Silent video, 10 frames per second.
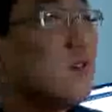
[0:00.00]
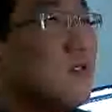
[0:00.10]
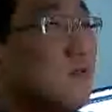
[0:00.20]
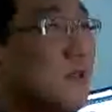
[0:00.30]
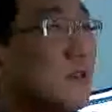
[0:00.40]

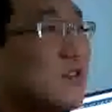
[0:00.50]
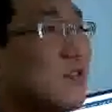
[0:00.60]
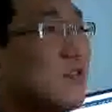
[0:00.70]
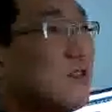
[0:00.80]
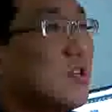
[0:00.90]
basically you
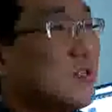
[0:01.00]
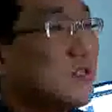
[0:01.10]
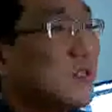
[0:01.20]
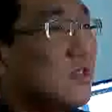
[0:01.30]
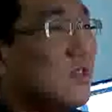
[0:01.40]
can
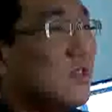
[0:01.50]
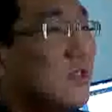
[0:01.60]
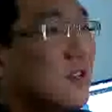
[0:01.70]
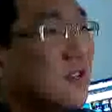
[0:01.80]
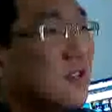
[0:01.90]
see
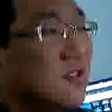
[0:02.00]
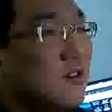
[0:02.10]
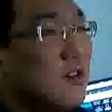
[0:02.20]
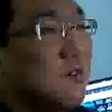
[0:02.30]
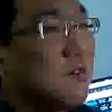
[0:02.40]
the
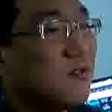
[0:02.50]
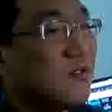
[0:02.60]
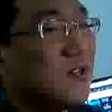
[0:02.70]
library,